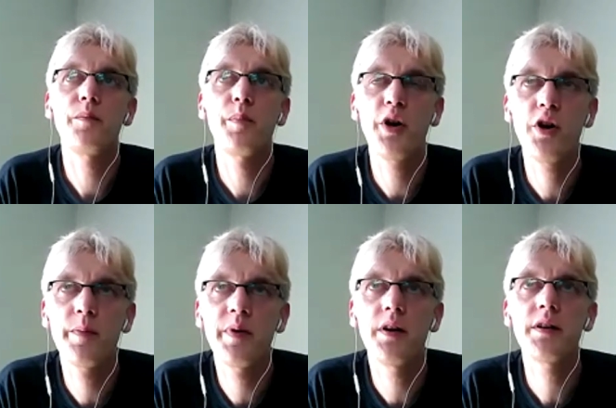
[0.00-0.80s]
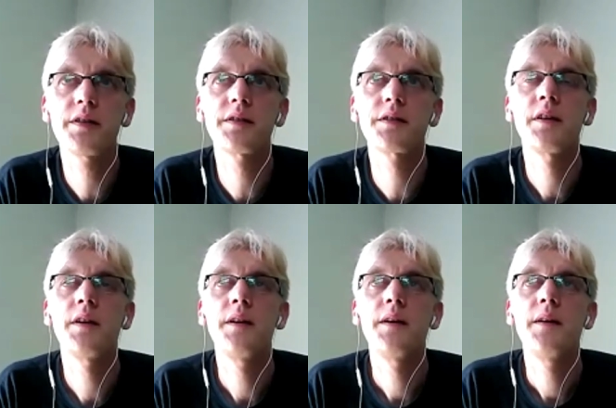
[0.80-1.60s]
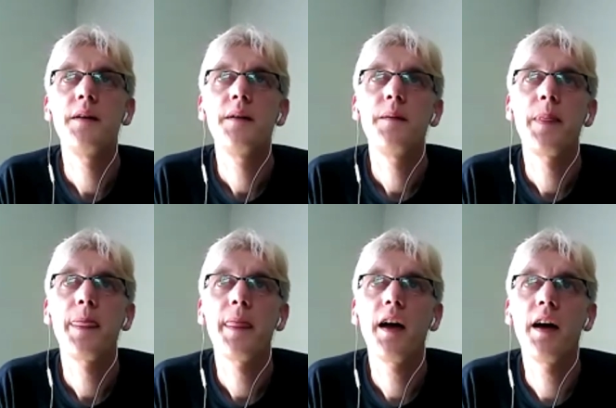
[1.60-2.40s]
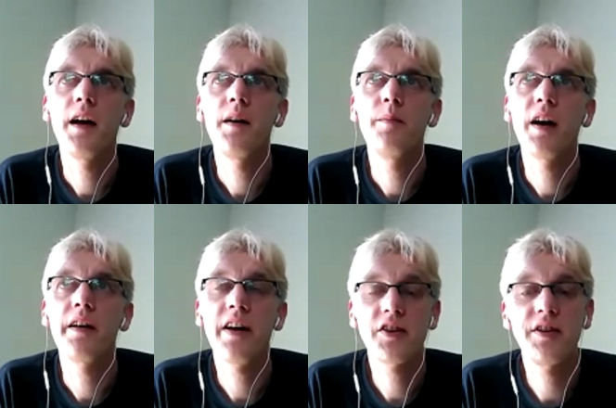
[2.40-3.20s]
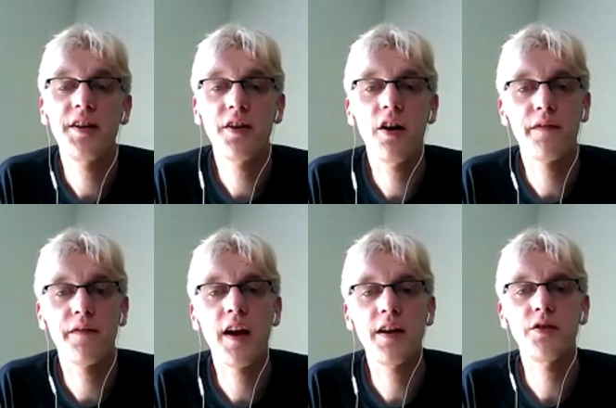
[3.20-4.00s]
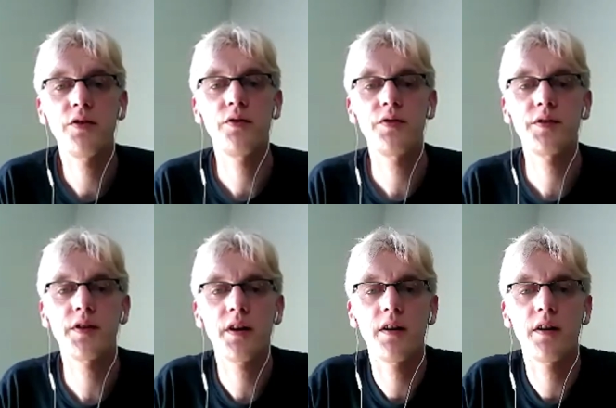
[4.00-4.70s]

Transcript: Purpose, and I've actually got a friend who's